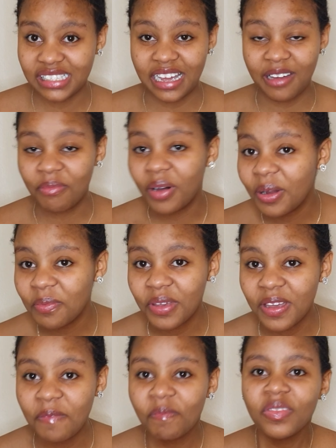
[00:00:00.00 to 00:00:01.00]
I am
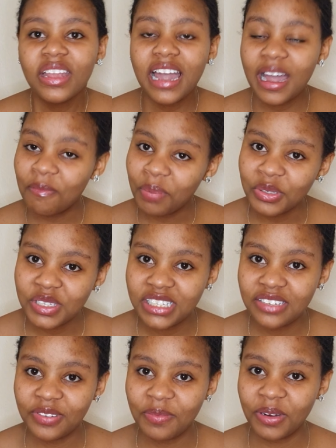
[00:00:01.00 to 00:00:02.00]
happy, I am
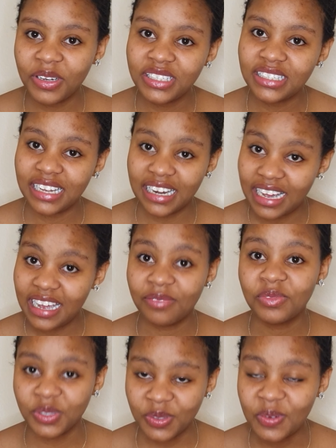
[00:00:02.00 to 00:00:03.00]
positive about it, and I
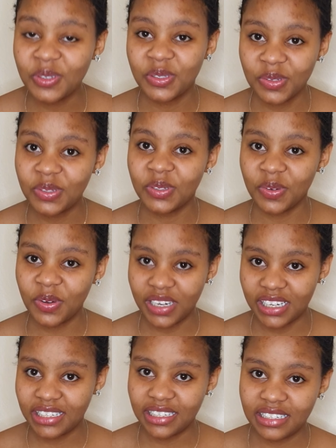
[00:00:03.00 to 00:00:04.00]
am so
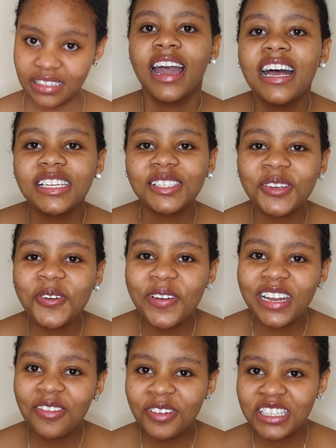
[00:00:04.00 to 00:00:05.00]
glad. So when
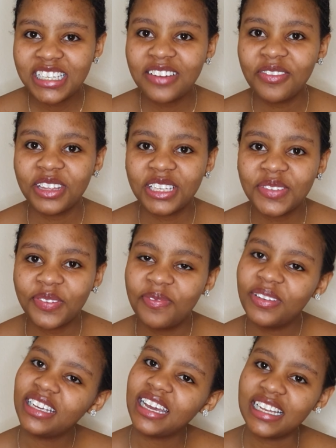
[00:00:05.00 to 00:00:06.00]
I was staying with this
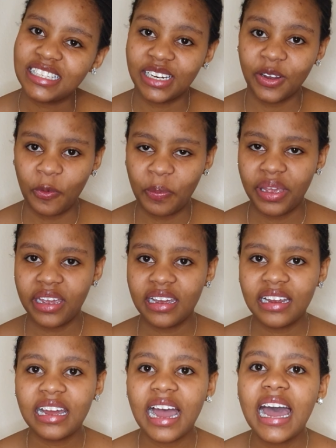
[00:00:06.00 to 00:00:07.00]
family as an au
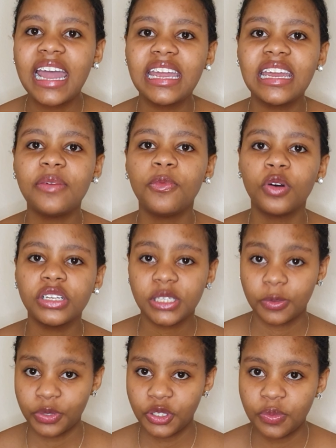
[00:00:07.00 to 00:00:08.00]
pair, I was
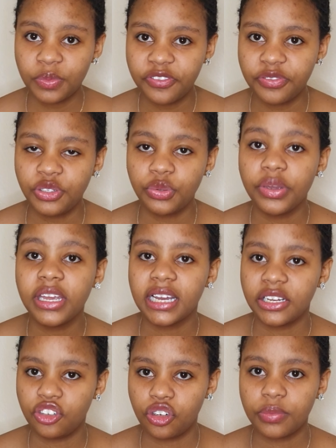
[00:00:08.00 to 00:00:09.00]
supposed to be doing
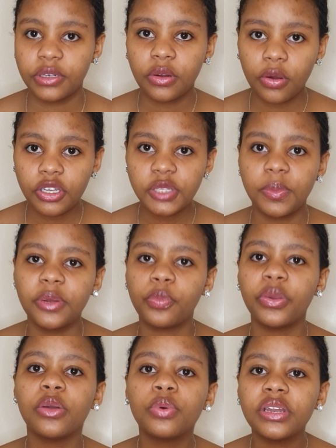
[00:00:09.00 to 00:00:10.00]
a German course, but
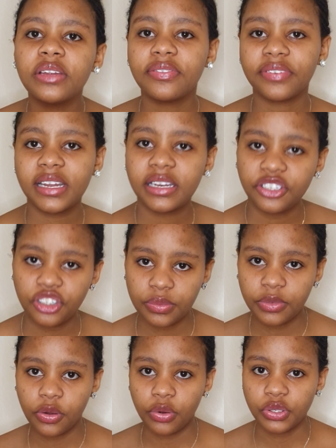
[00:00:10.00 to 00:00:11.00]
we couldn't find a
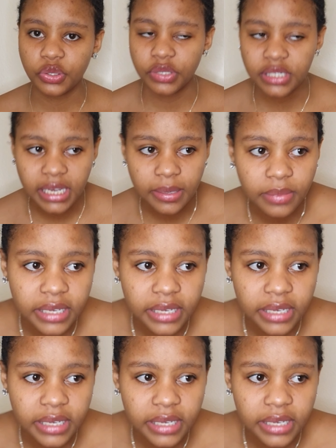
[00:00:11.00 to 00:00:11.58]
German course on time.